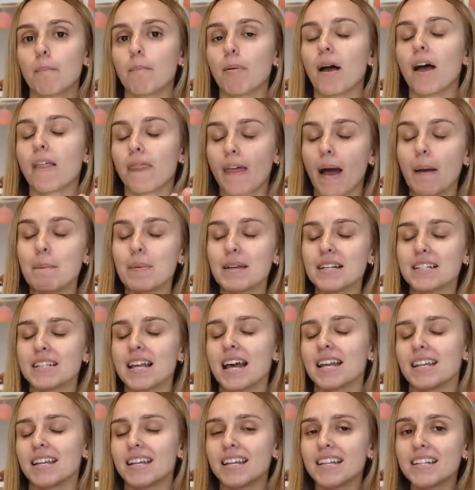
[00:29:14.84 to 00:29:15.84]
But that being
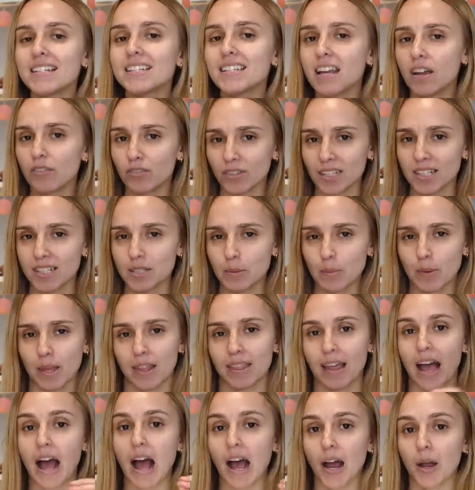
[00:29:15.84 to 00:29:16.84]
said, it is definitely something
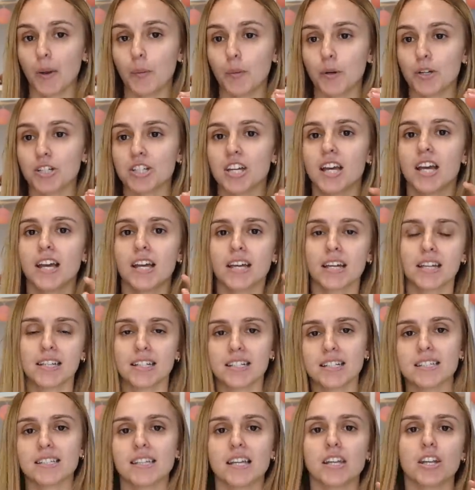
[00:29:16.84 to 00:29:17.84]
that I would
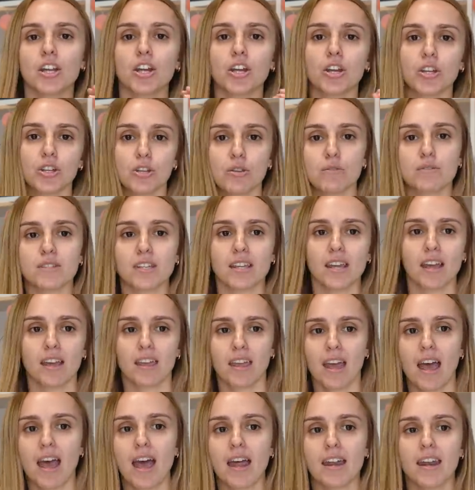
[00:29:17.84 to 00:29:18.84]
consider using
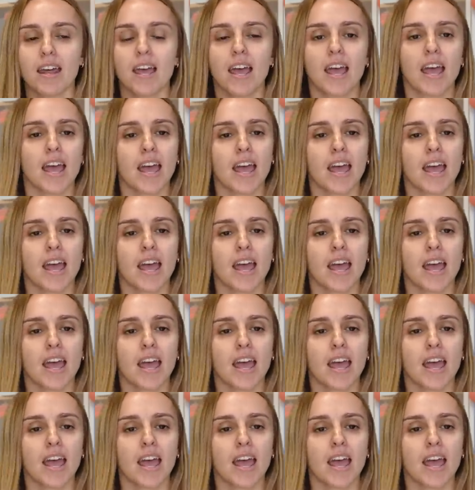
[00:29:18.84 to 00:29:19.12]
again